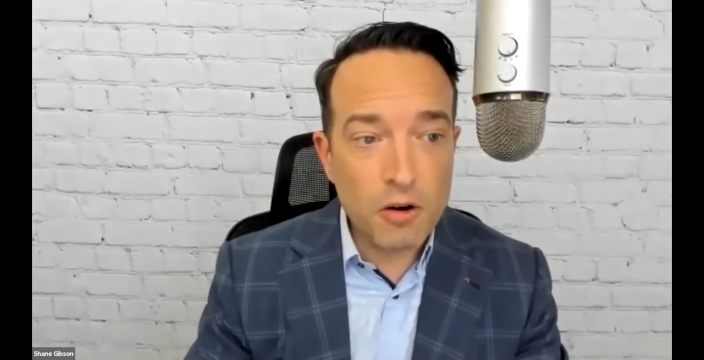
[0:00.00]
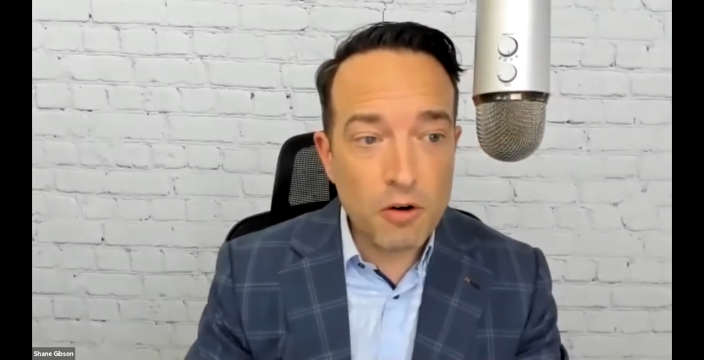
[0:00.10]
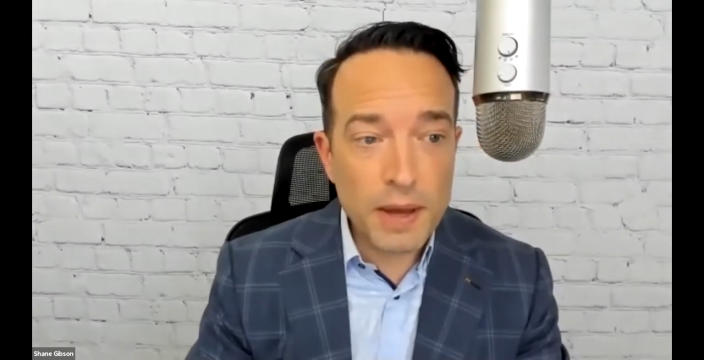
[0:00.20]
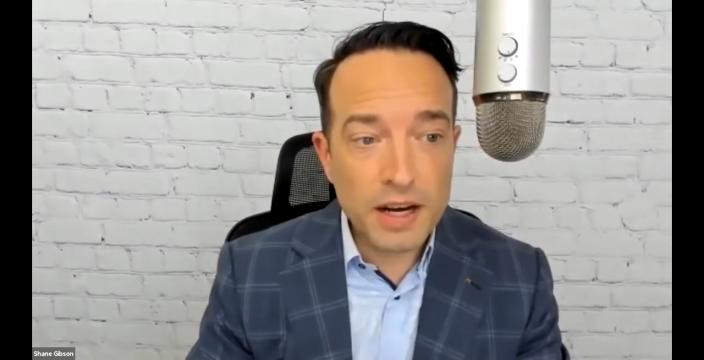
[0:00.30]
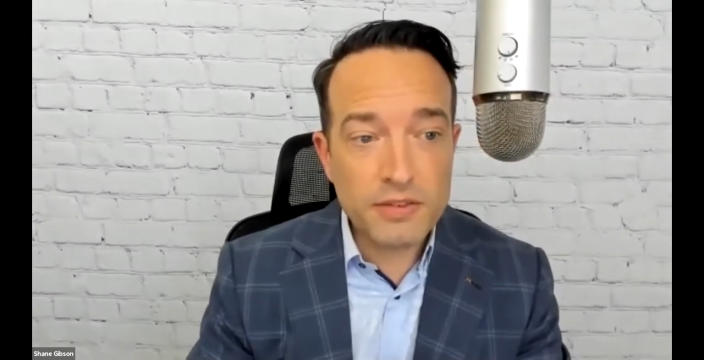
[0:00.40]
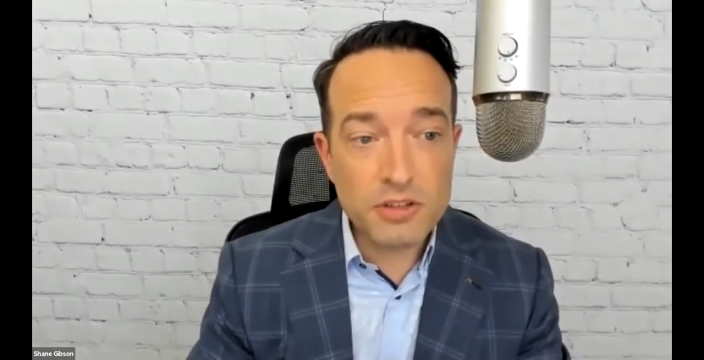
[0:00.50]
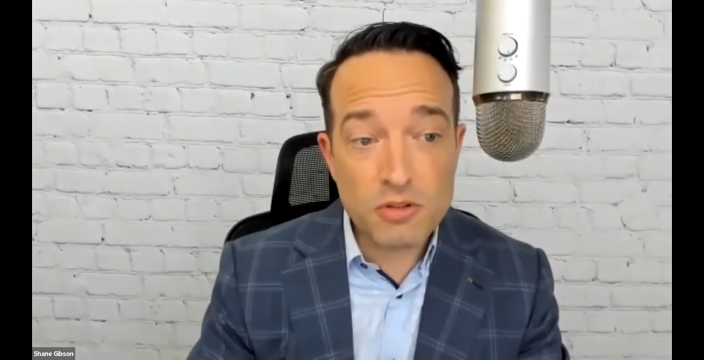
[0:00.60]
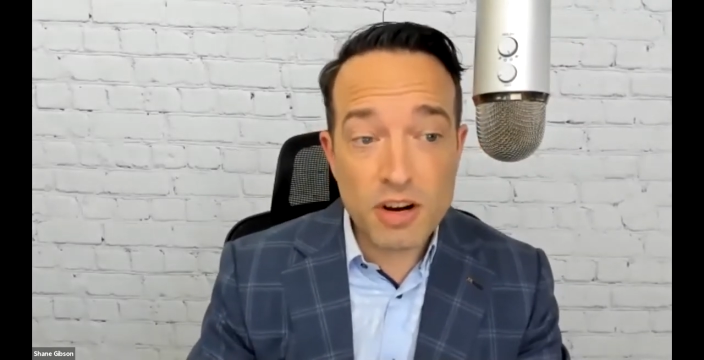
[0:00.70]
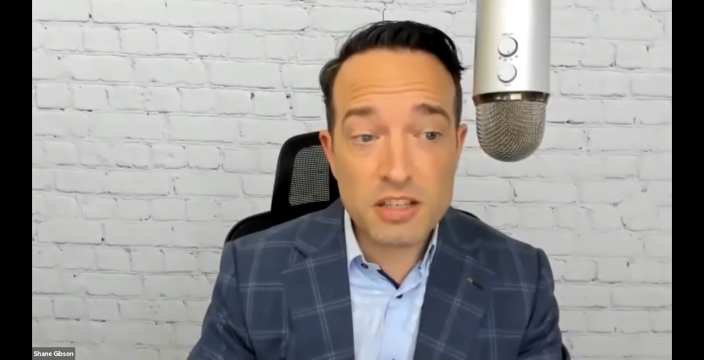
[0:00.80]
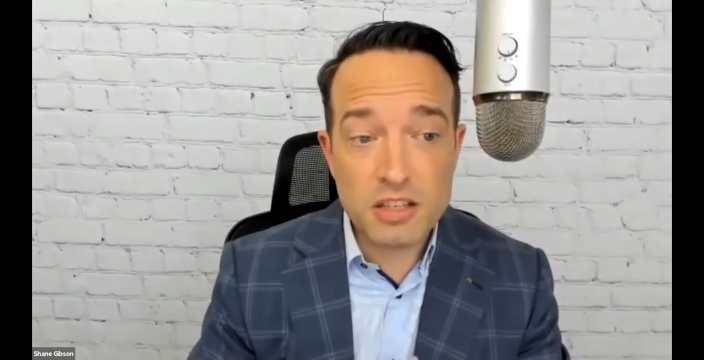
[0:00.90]
A repetitive
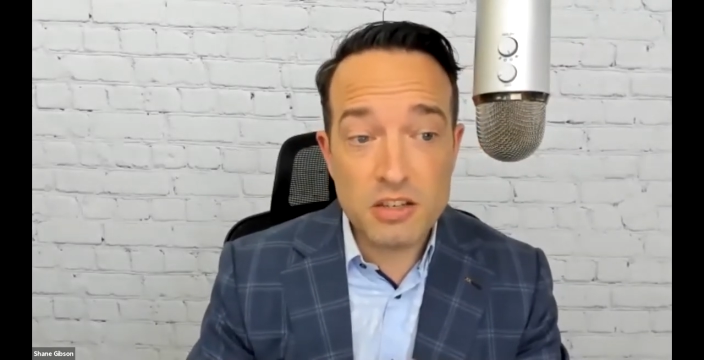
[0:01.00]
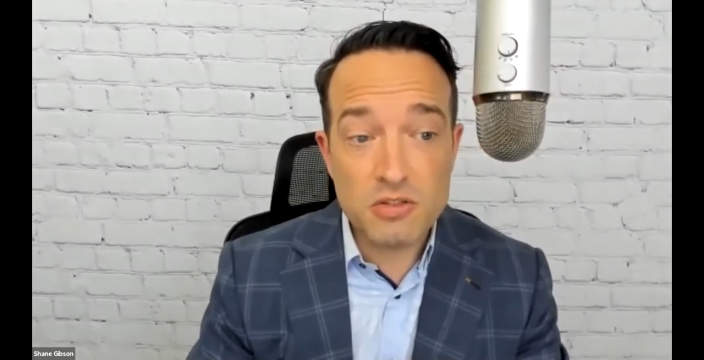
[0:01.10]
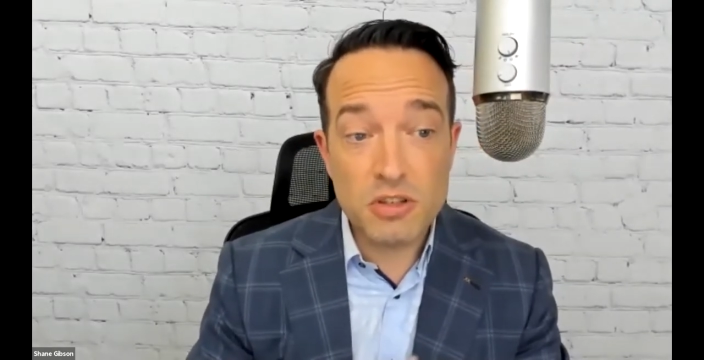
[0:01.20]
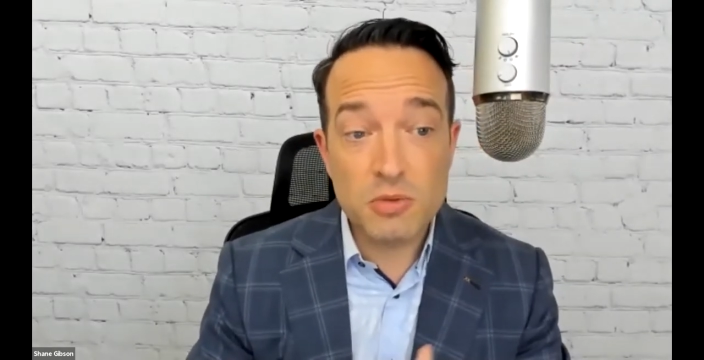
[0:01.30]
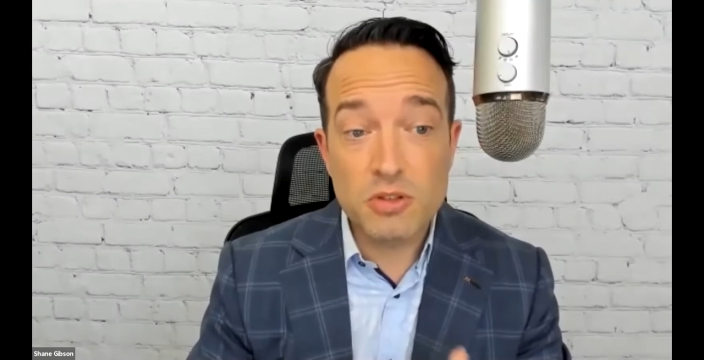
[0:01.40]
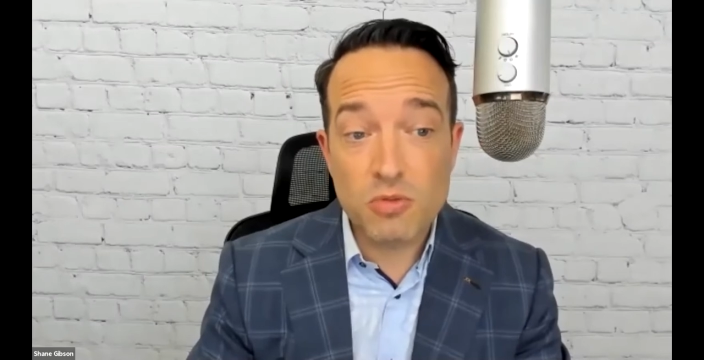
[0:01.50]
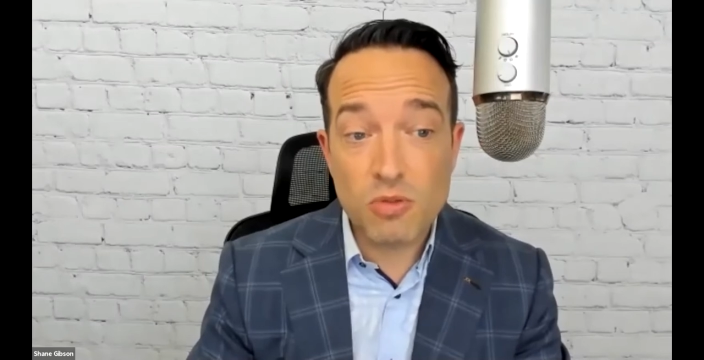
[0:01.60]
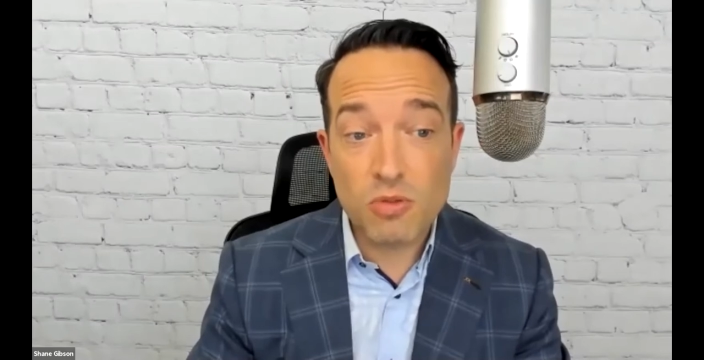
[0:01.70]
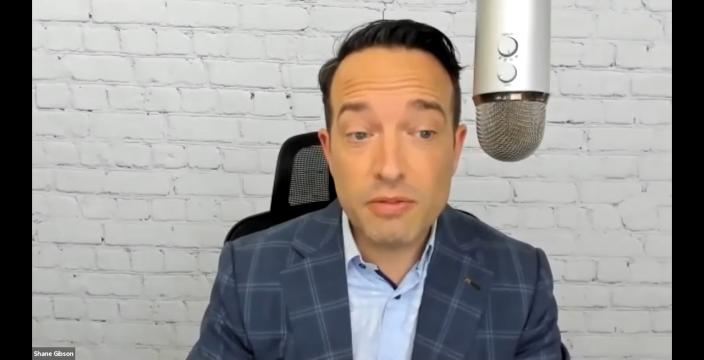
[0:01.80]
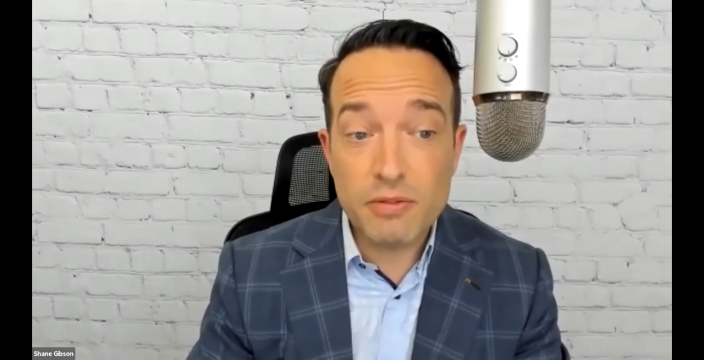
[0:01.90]
stress injury was
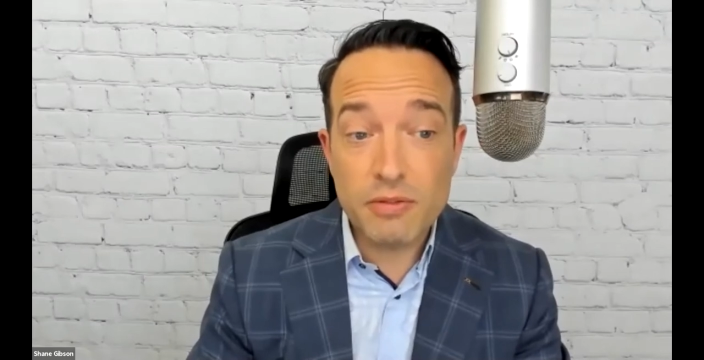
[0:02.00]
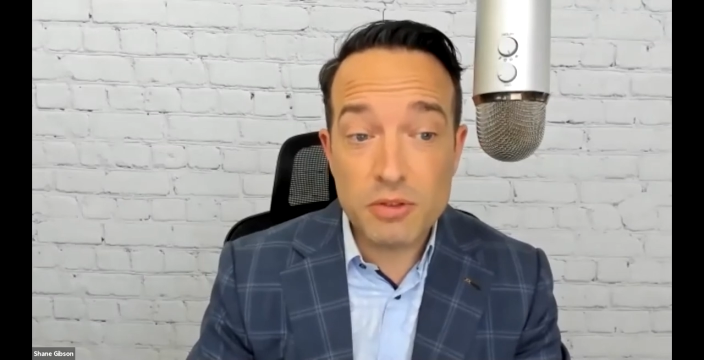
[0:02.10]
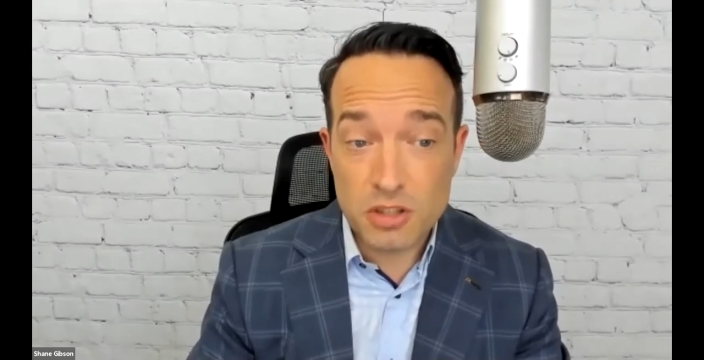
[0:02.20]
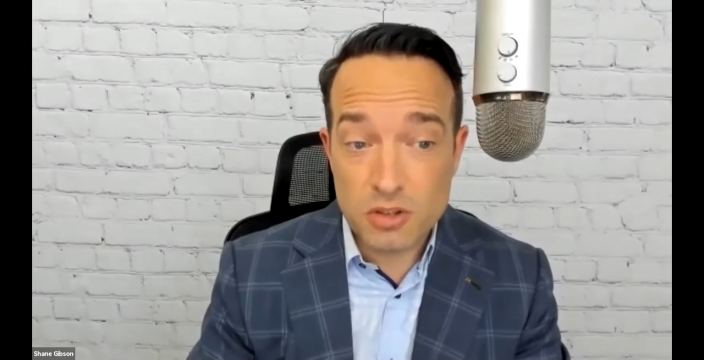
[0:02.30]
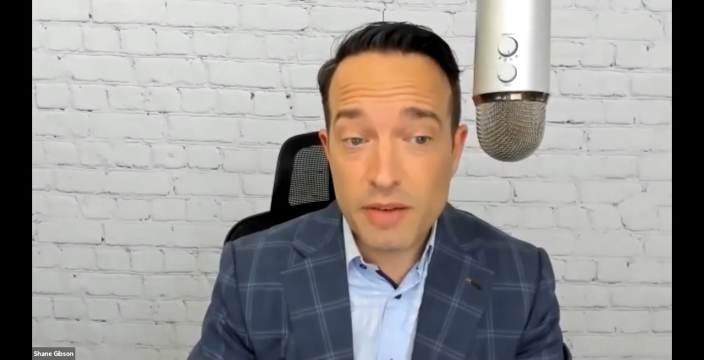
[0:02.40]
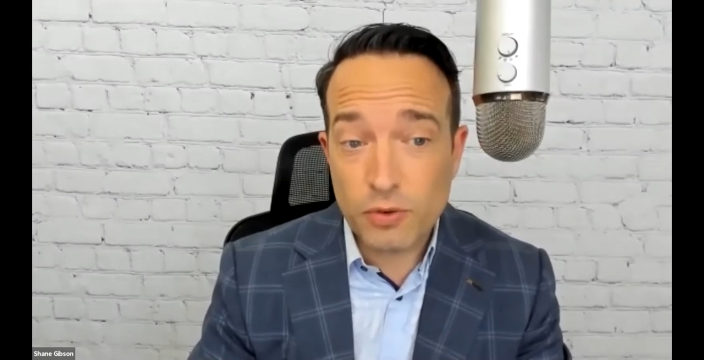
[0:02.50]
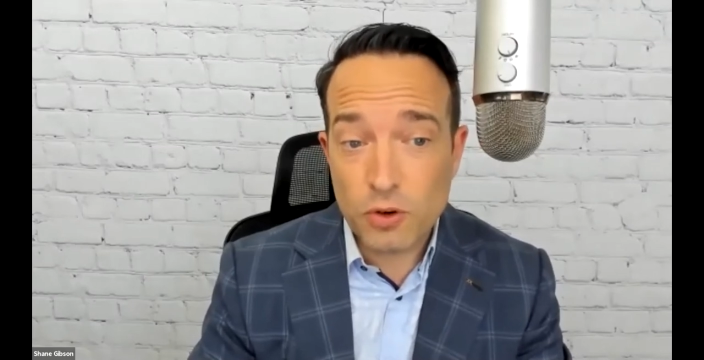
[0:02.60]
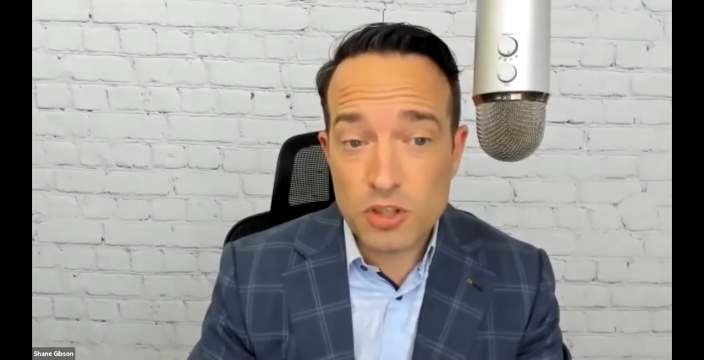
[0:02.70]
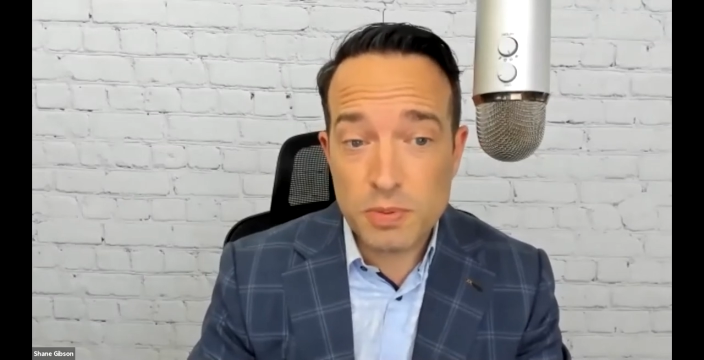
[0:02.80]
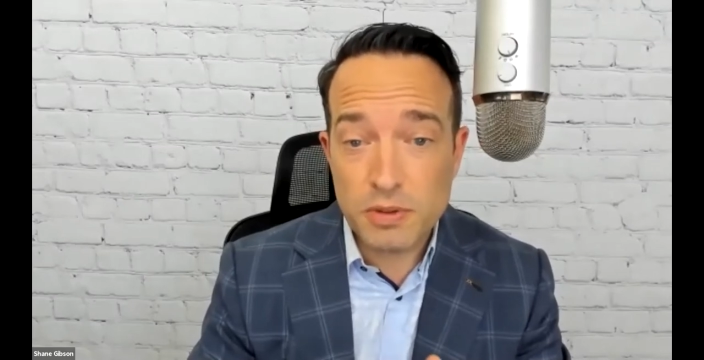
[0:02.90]
the driving
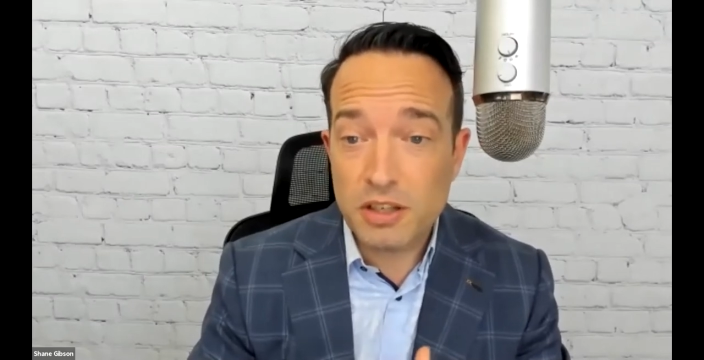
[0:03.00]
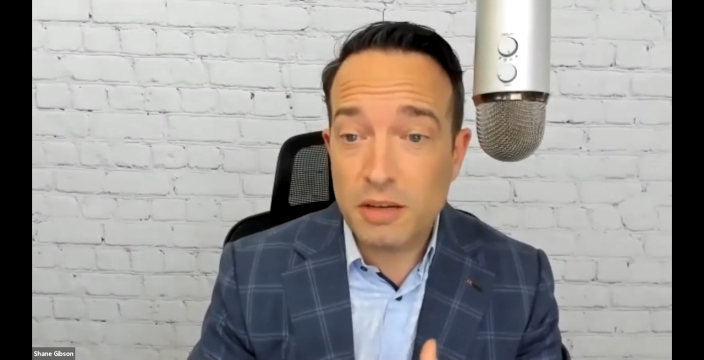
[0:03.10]
force